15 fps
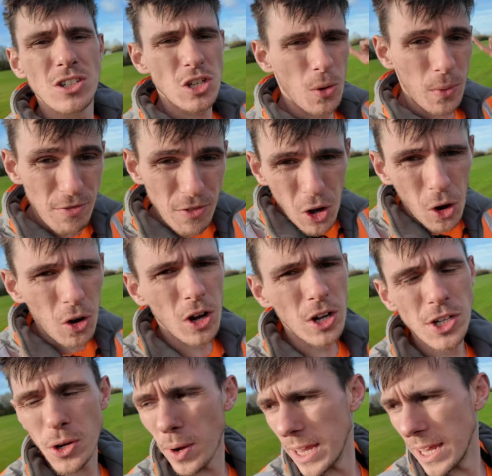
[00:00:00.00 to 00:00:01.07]
so we've not got
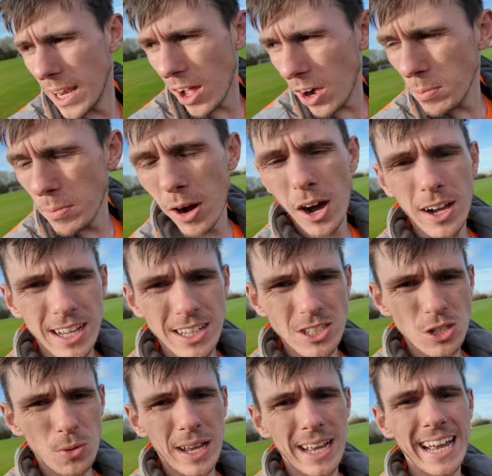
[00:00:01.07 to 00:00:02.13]
to do any line marking,
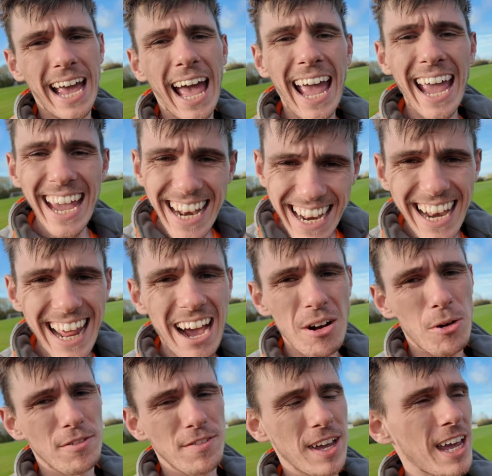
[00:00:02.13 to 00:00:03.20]
so we can get in and
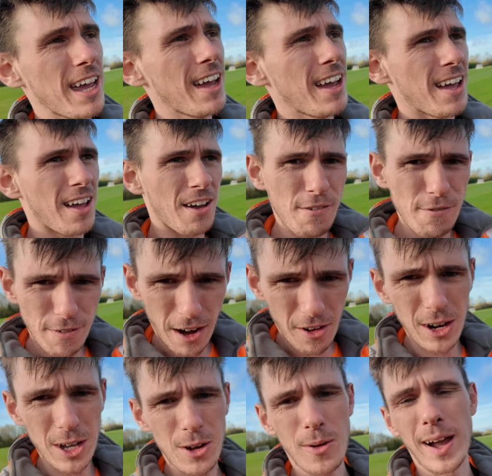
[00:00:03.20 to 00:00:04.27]
out of here
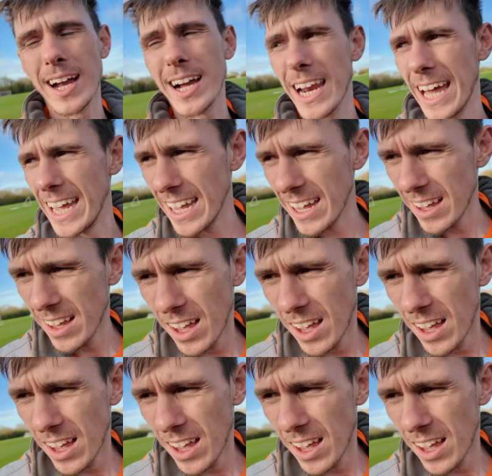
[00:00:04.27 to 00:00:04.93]
very quickly.